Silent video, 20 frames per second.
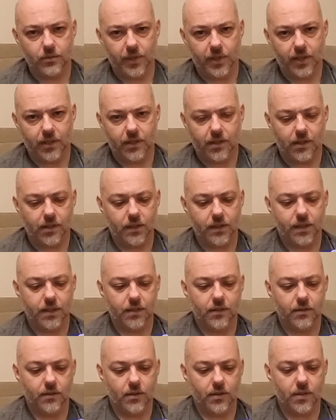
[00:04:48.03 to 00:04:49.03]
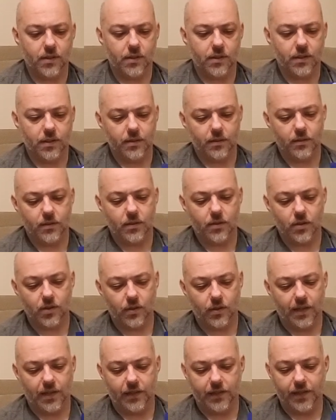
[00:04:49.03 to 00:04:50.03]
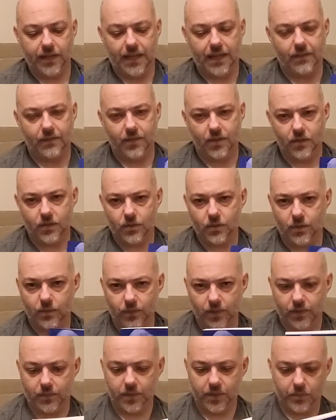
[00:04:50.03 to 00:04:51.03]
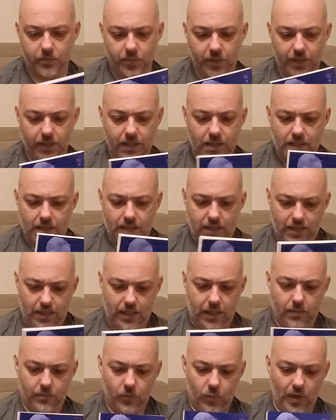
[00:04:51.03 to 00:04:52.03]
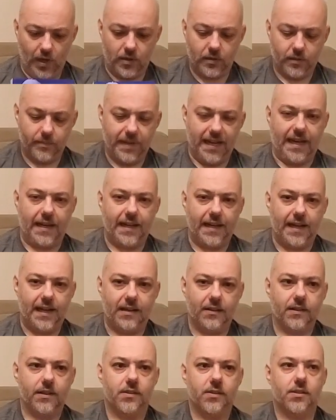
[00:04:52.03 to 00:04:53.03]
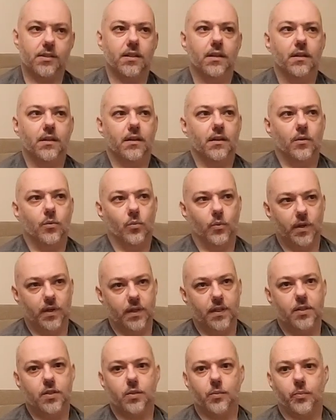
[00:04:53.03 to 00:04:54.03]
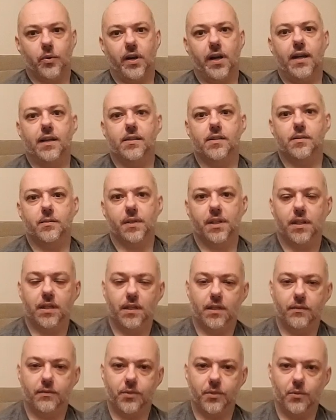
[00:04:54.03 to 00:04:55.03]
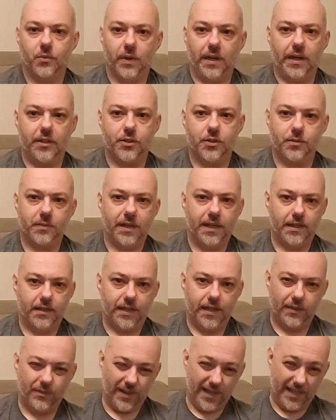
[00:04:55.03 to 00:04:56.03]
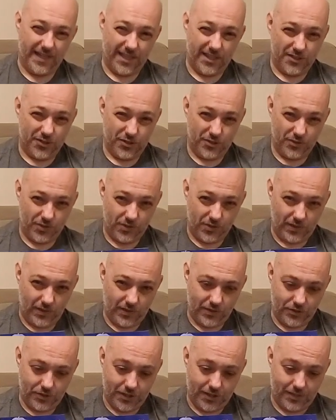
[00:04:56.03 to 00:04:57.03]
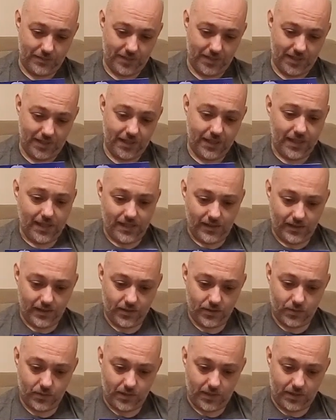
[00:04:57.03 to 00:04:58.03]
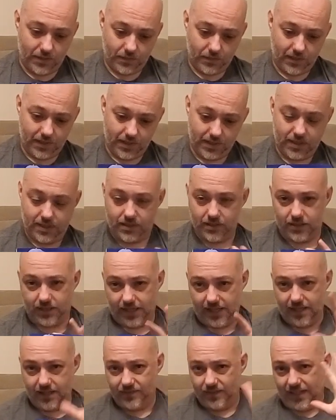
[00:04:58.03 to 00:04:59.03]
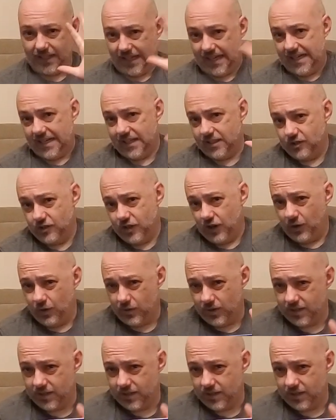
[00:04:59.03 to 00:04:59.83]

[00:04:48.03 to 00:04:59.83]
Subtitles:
my colleague Chris Lynn, so I only have this one with me, but Welcome Back Alice really surprised me. If you watch my ranking Shuzo Oshimi, this one was kind of like I didn't know,